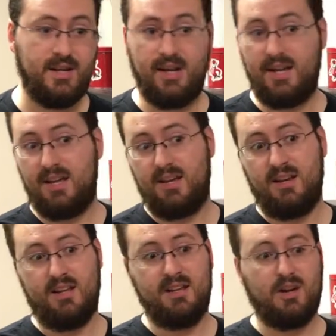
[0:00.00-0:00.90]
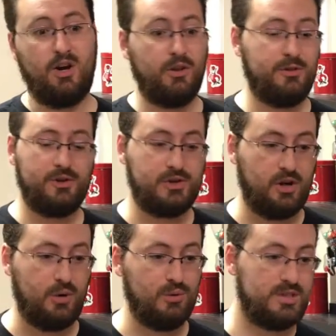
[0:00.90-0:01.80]
and in all of their
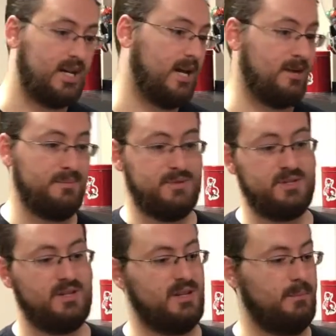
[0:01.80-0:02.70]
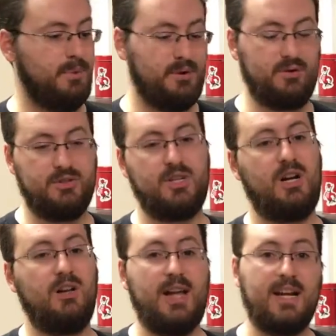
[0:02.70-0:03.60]
Star Wars games, Imperial
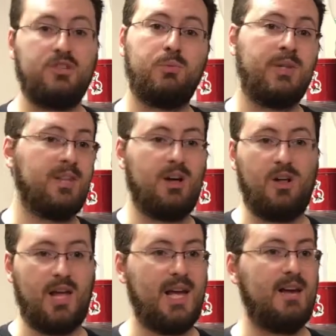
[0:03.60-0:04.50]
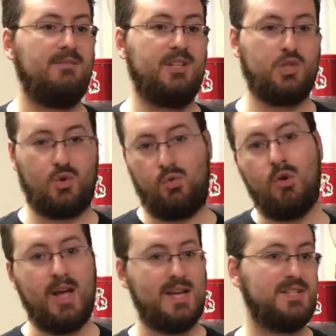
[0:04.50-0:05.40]
Assault, X-Wing, they all have these
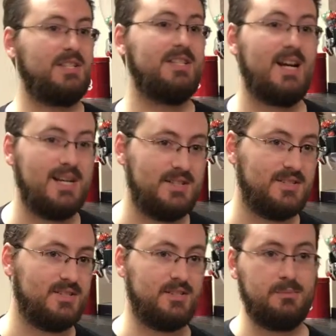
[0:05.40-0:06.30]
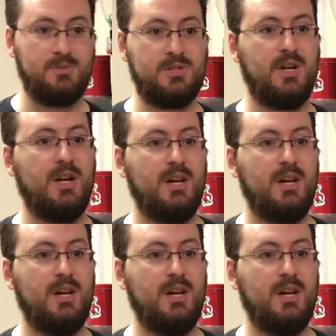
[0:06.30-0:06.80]
crazy dice systems